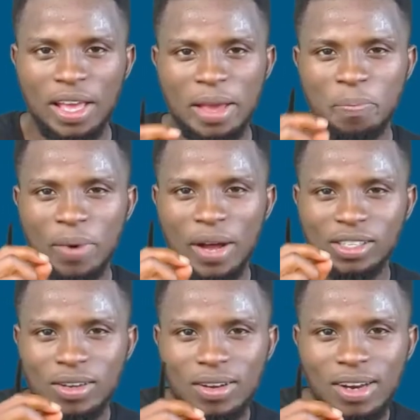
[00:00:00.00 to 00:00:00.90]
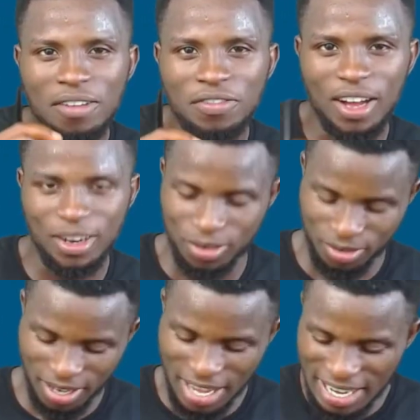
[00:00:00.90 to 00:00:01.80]
a particular
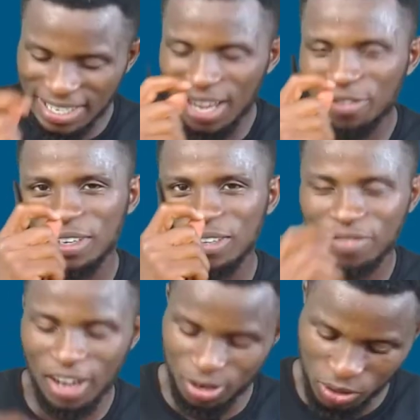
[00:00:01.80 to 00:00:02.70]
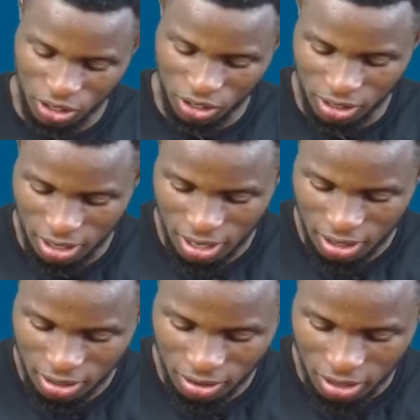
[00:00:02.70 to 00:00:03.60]
value, a definite value, which is
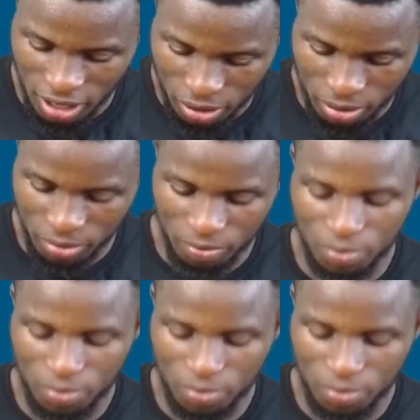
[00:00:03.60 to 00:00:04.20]
0.